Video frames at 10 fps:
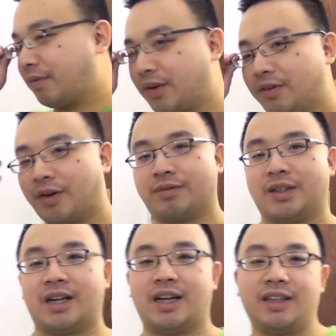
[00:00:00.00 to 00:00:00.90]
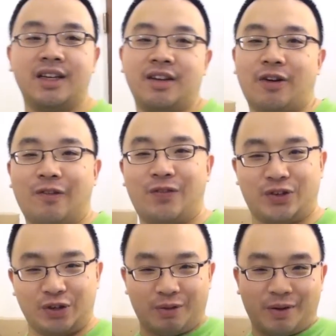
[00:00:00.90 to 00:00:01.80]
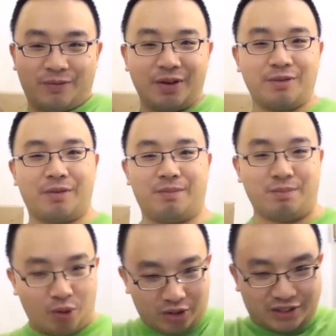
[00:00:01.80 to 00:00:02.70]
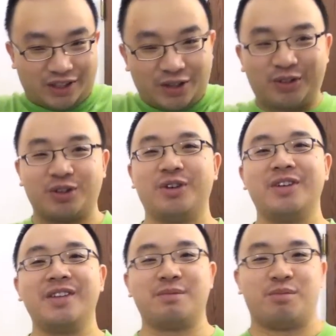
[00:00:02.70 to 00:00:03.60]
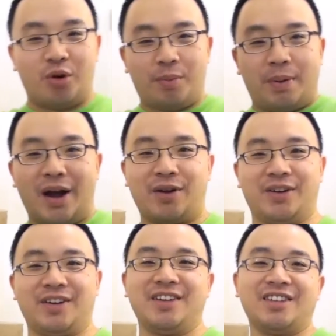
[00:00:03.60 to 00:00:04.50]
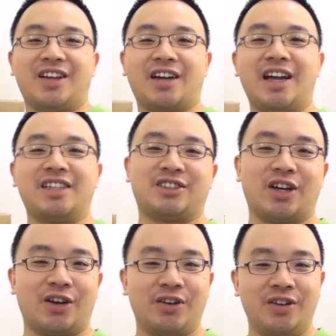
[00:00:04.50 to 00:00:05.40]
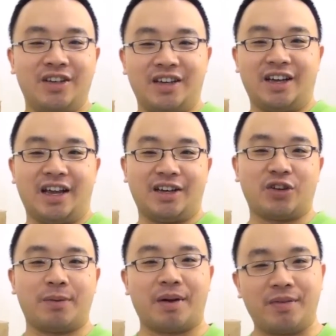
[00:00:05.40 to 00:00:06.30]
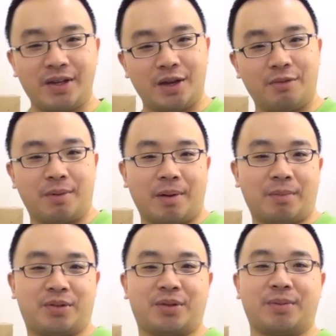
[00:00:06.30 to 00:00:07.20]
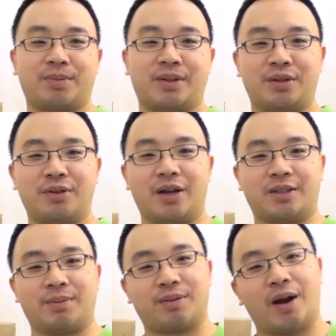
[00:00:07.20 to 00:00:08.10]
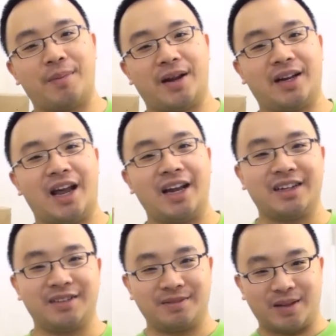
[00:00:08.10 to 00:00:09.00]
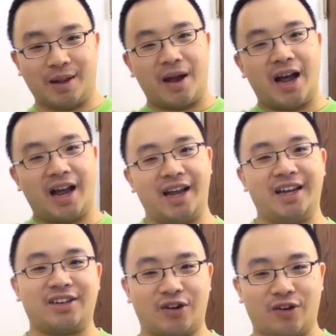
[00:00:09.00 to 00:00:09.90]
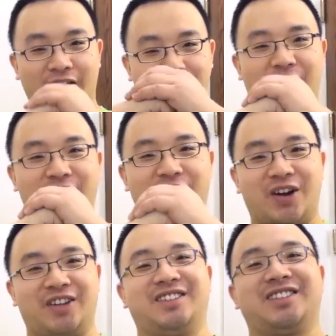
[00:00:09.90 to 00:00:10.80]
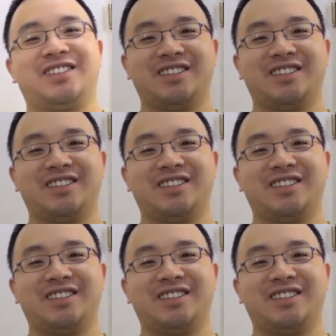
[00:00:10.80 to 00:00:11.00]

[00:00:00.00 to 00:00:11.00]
review of the gun, official review with more CO2, more power. Okay, so enjoy my video. Remember to subscribe and like. Bye bye. Gung Hey Fat Choi.